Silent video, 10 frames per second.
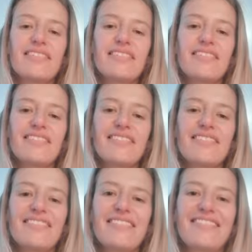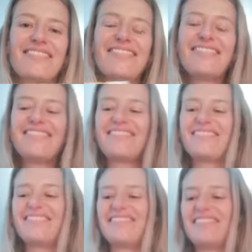
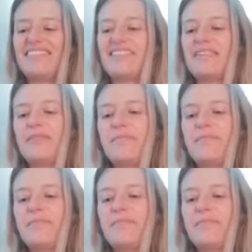Nothing is said.